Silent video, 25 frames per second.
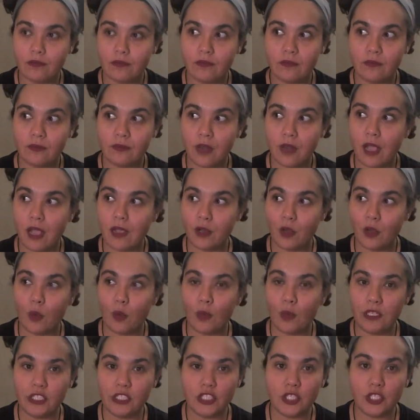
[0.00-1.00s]
not
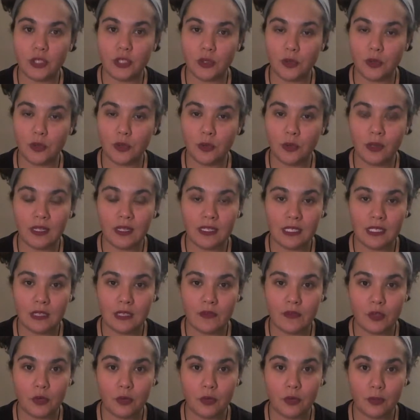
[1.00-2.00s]
going to
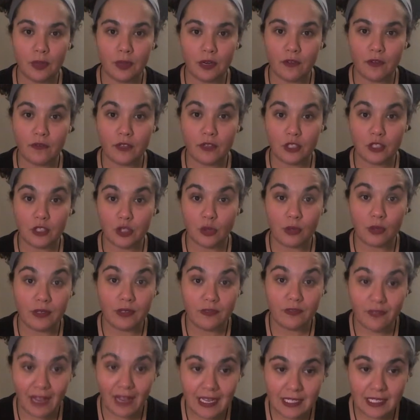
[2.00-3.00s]
give you beneficial
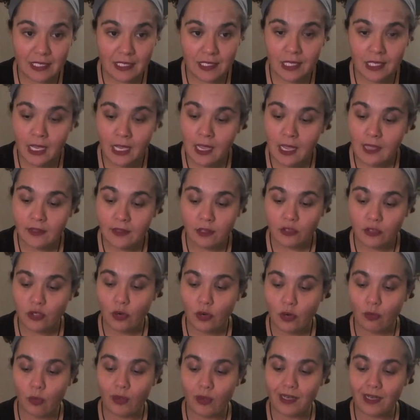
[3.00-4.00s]
advice, there's
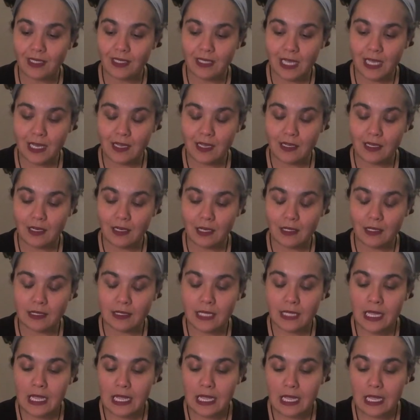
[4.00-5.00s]
no point in taking it.
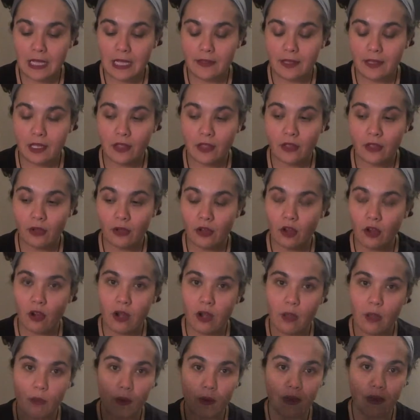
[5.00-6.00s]
And the other card
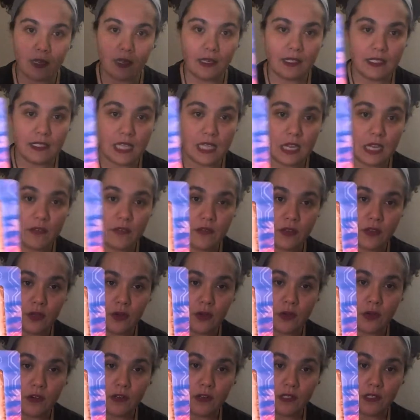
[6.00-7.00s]
I wanted to take for
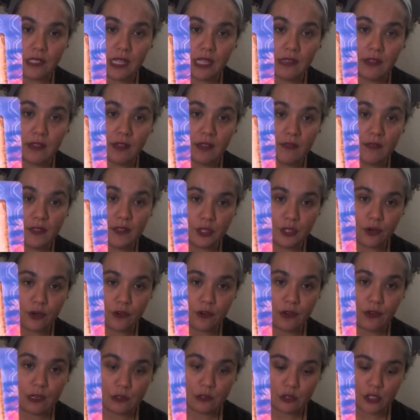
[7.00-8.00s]
you here is that love is
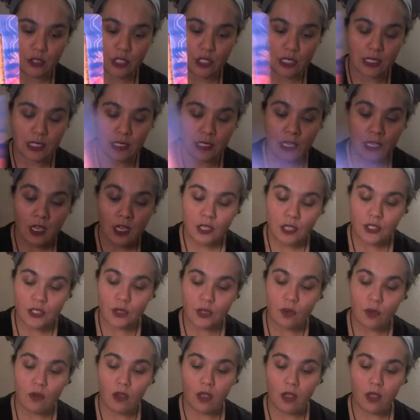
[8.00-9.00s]
your energy.
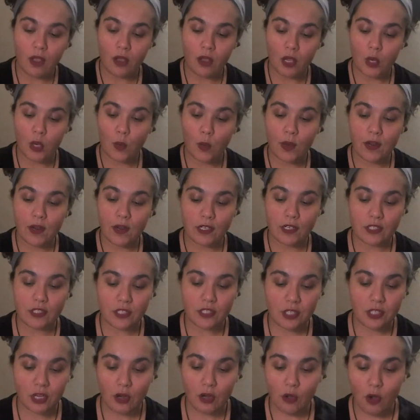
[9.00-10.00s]
So Aquarius,
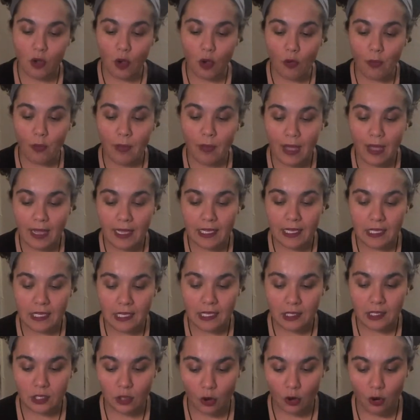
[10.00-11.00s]
you know, go by
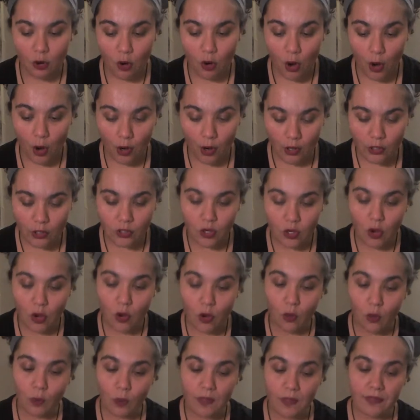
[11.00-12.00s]
your heart,
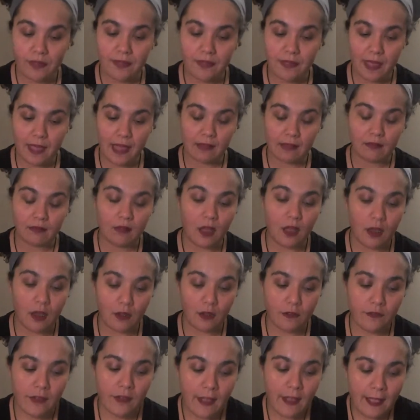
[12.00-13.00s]
go with that
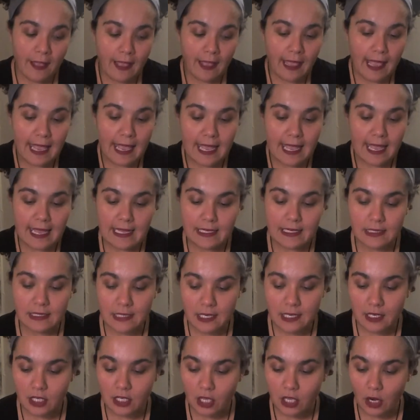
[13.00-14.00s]
love,
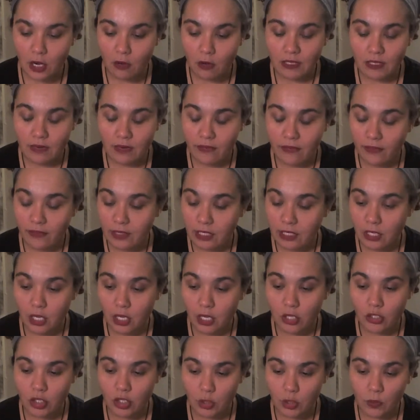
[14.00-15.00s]
and you know,
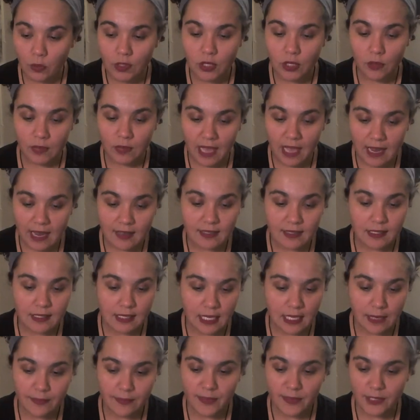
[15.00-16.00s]
definitely do what you can to
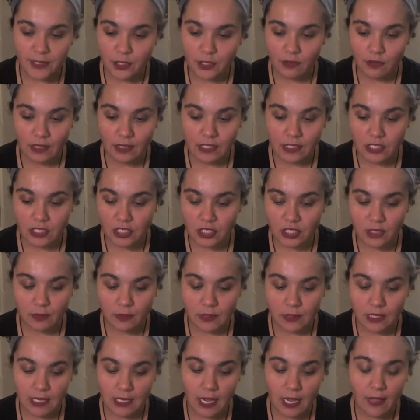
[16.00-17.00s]
keep this
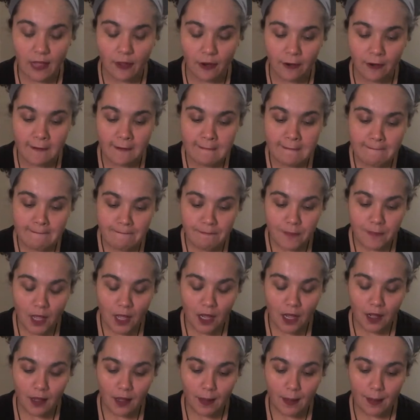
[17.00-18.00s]
relationship together.
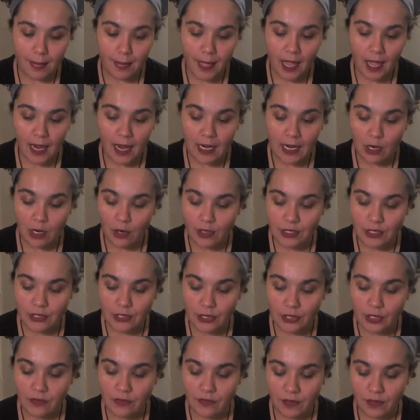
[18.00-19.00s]
I
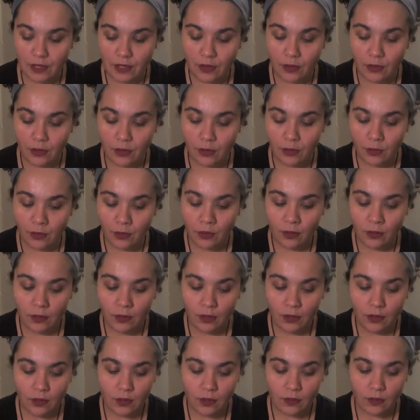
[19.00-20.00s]
honestly feel
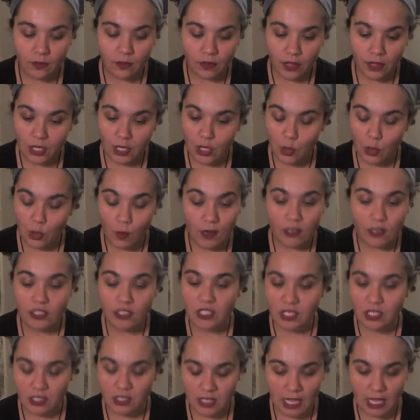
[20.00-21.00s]
for the
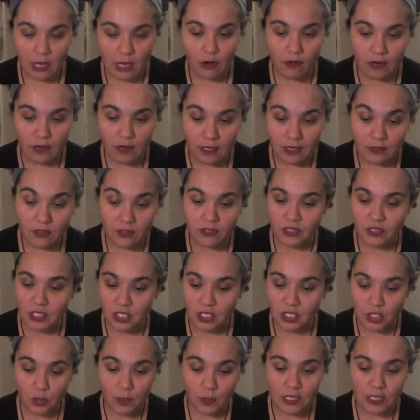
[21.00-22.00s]
Aquariuses that are in this
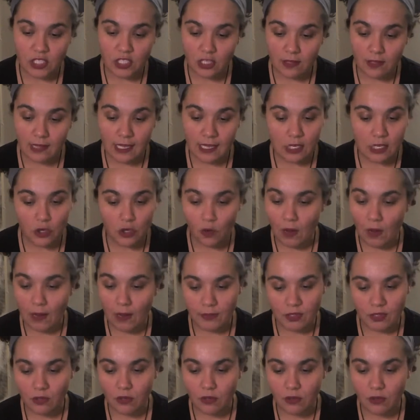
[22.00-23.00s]
situation that you
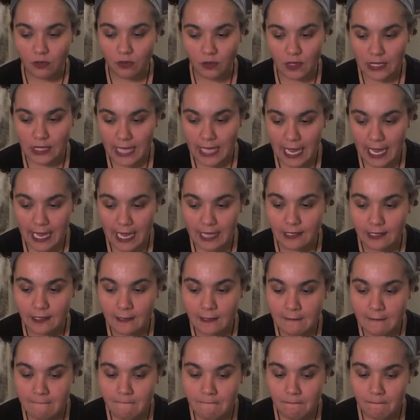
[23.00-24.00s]
absolutely can.
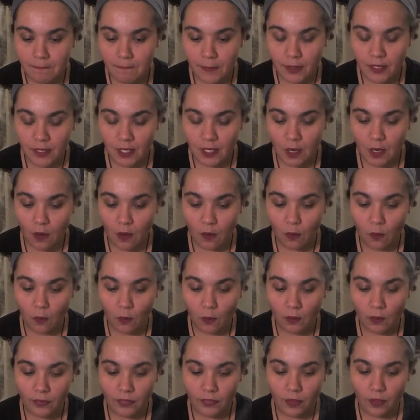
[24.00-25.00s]
You know,
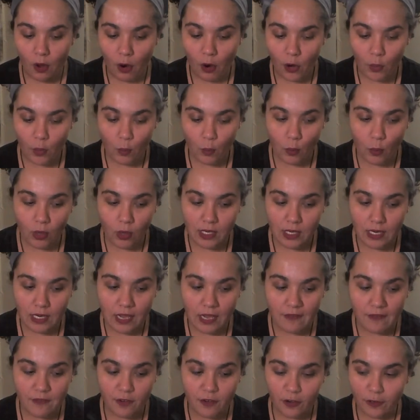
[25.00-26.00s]
with hard work and
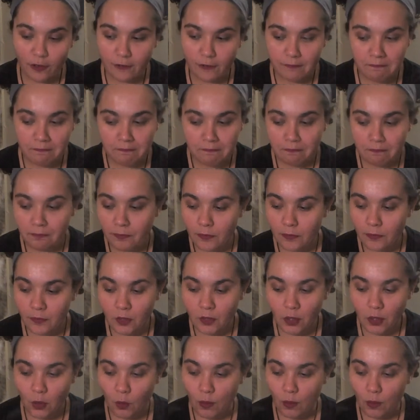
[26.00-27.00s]
effort,
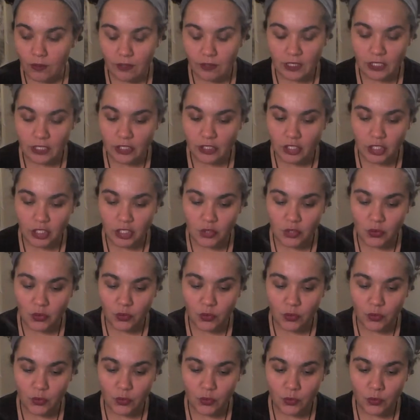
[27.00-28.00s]
you're willing
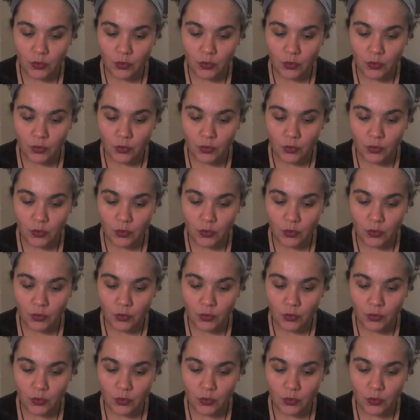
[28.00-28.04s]
to